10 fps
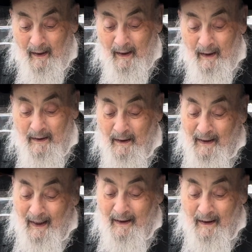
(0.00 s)
He said,
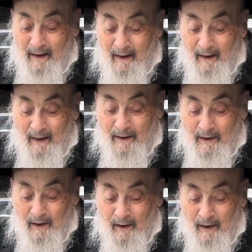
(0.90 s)
then the din is
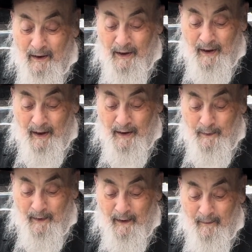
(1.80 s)
tzarech
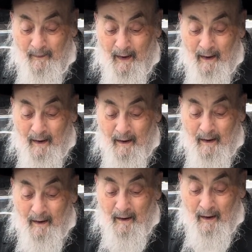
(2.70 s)
sheyishma
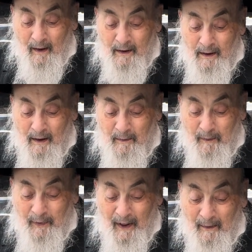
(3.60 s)
oisa
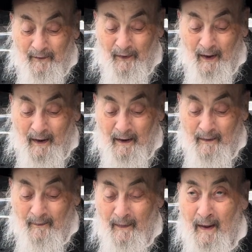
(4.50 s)
mipi amavarach.
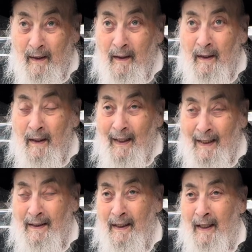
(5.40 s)
He
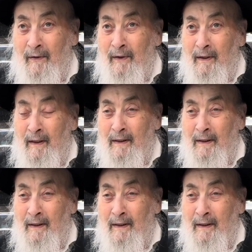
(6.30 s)
has to hear it.